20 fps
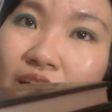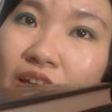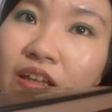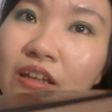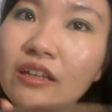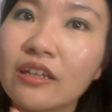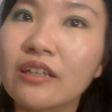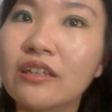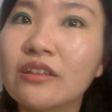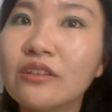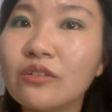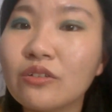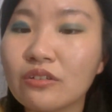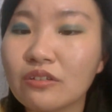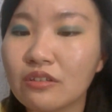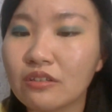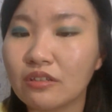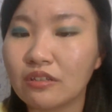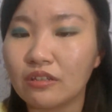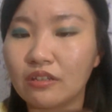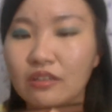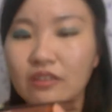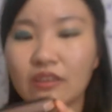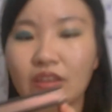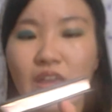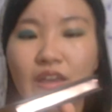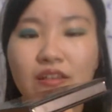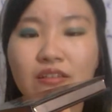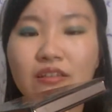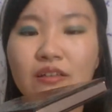It
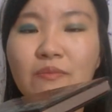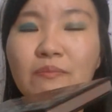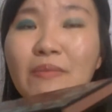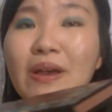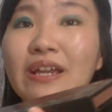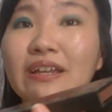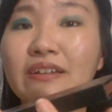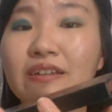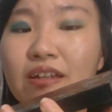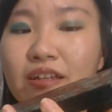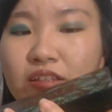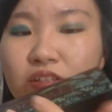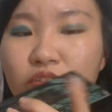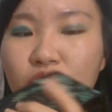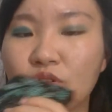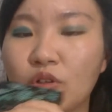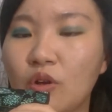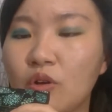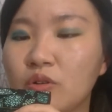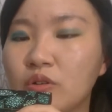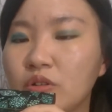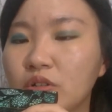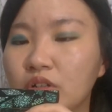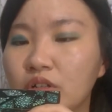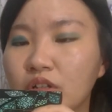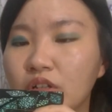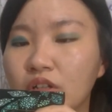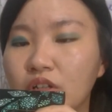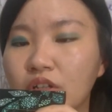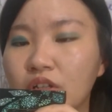has a magnet, so
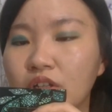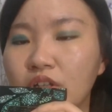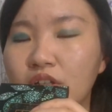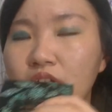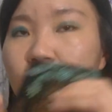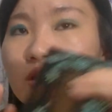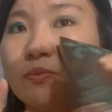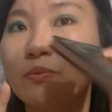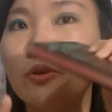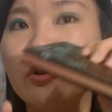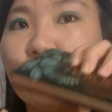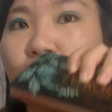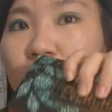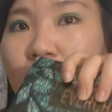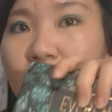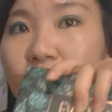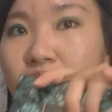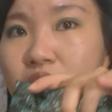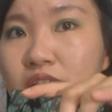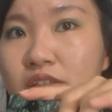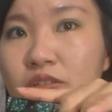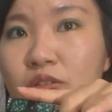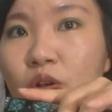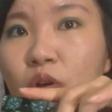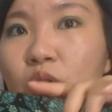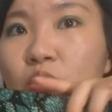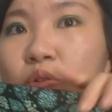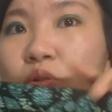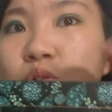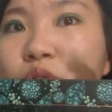this product is
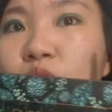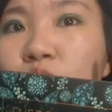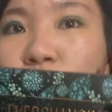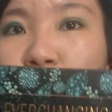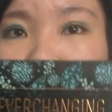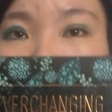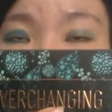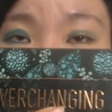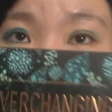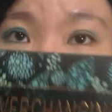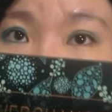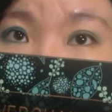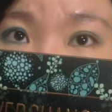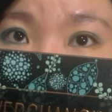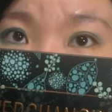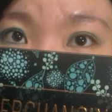so good.